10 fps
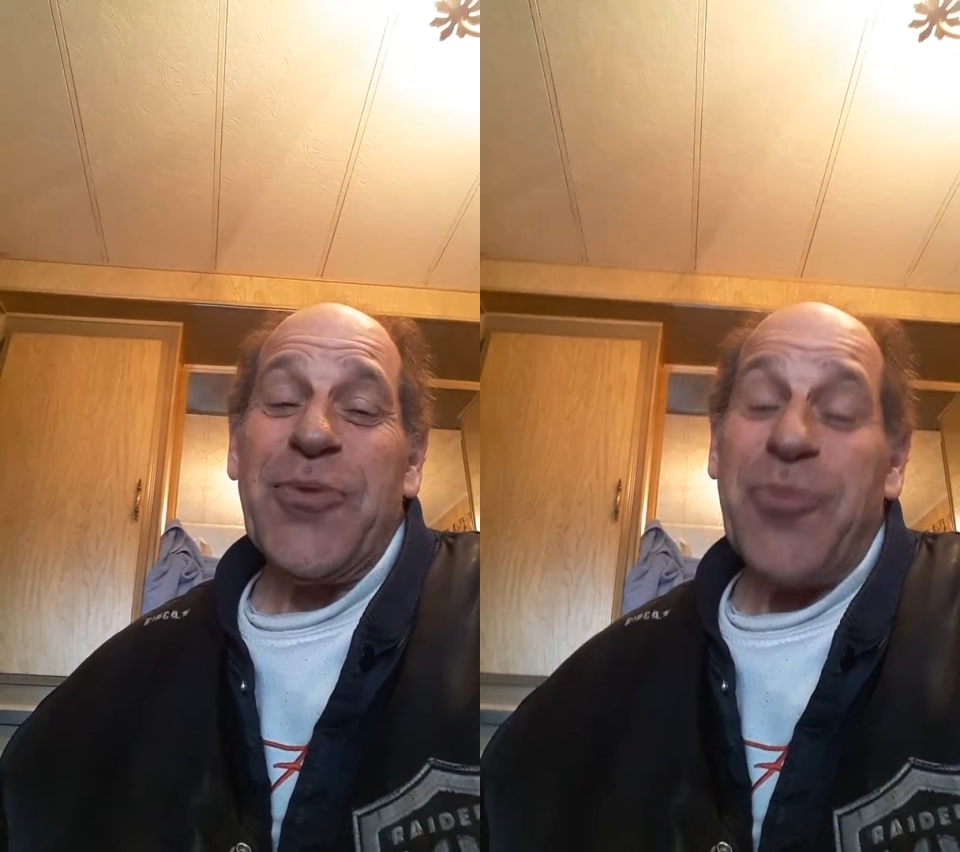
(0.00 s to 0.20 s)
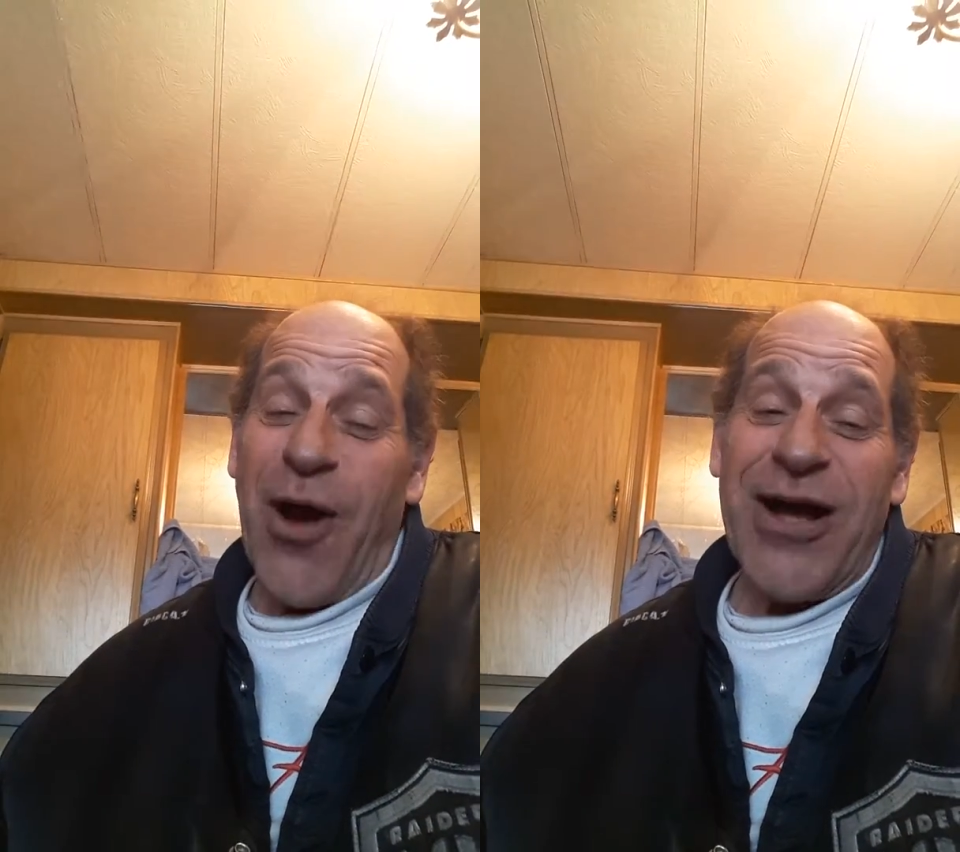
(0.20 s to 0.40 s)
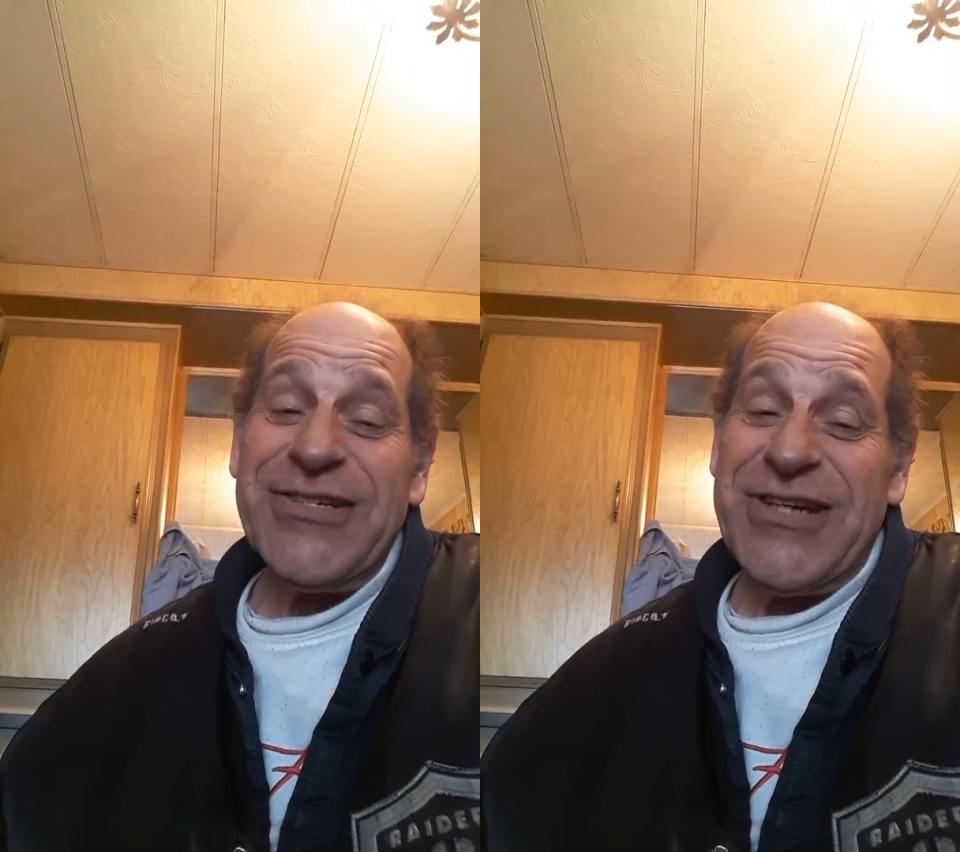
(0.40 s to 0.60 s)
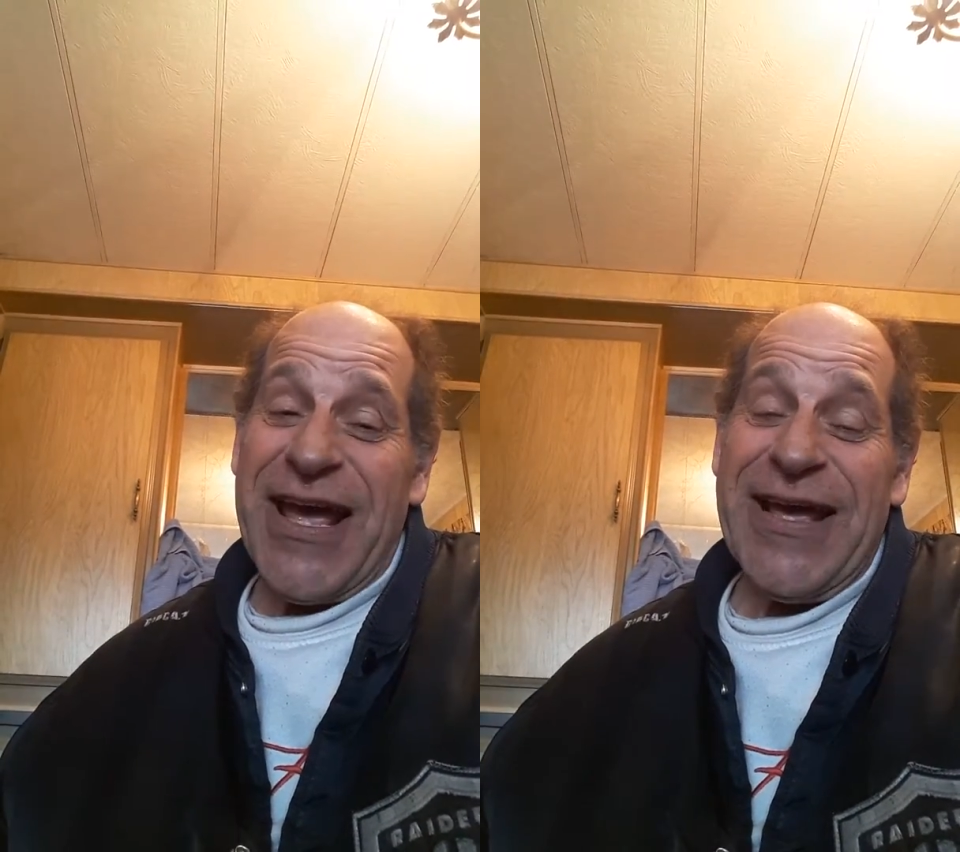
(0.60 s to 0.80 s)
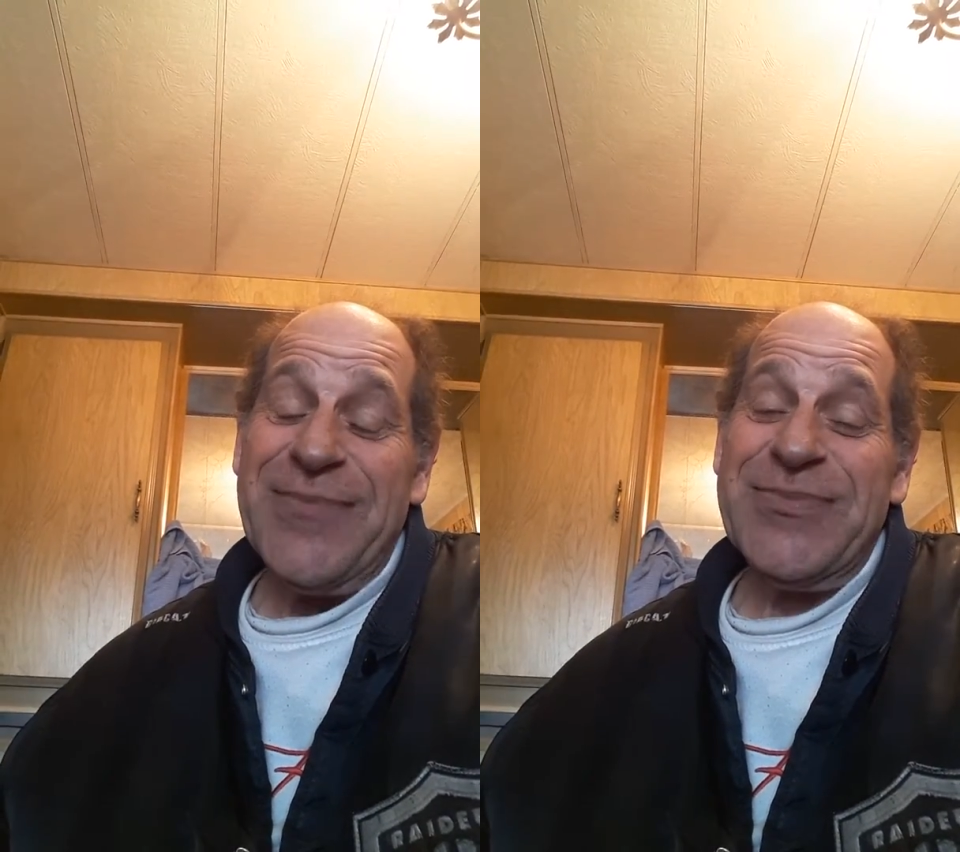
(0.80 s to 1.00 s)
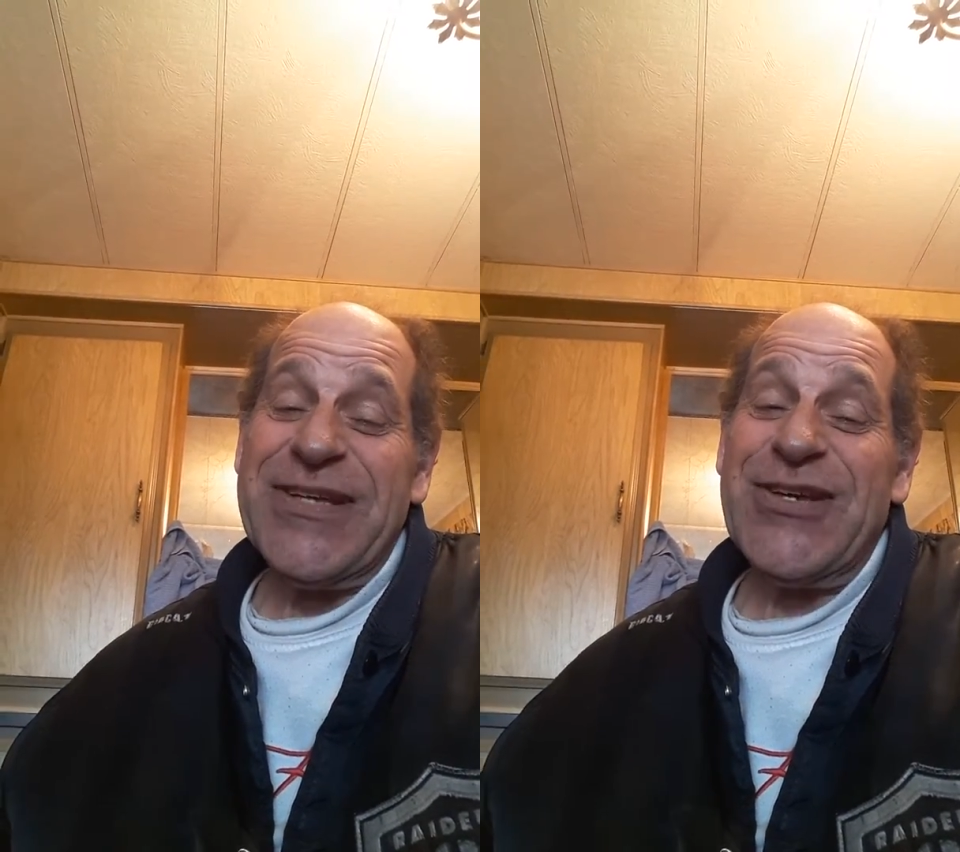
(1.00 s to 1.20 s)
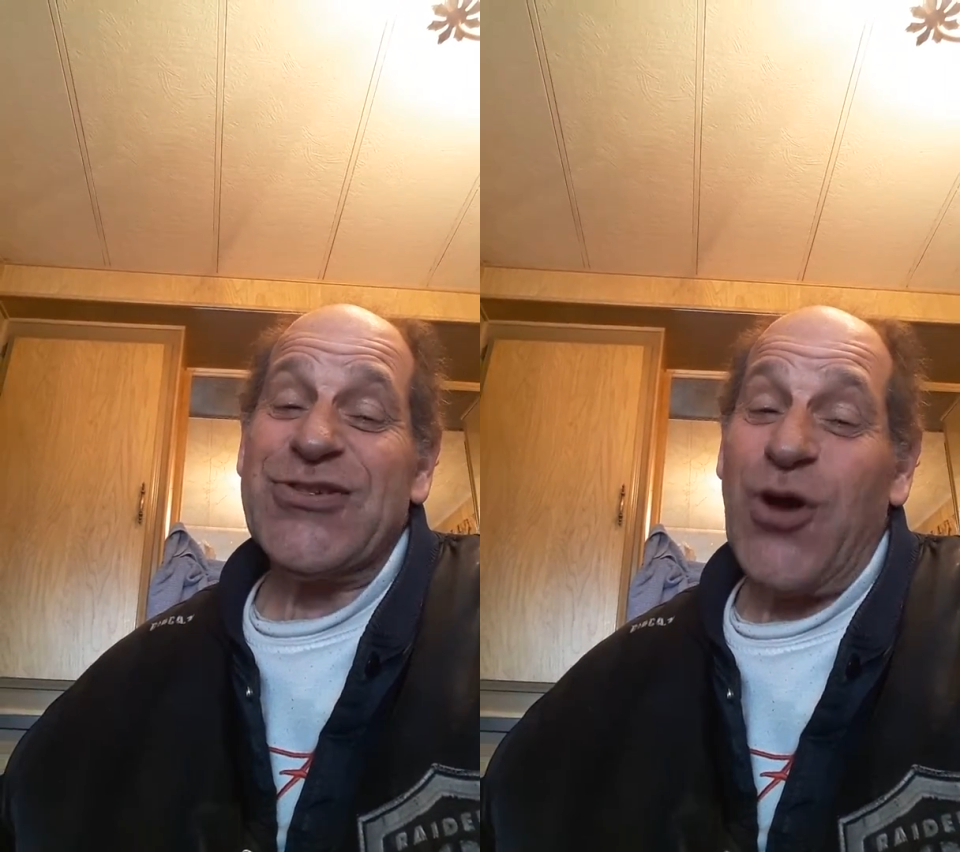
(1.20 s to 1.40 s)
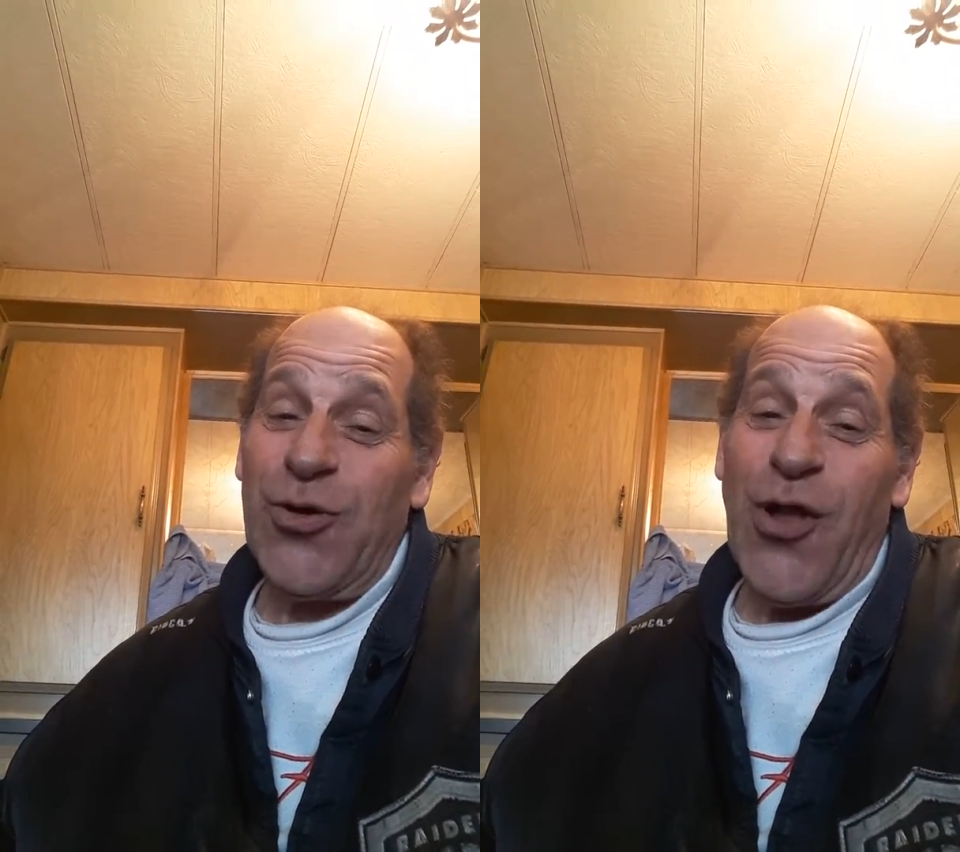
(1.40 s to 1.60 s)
LeBron James is no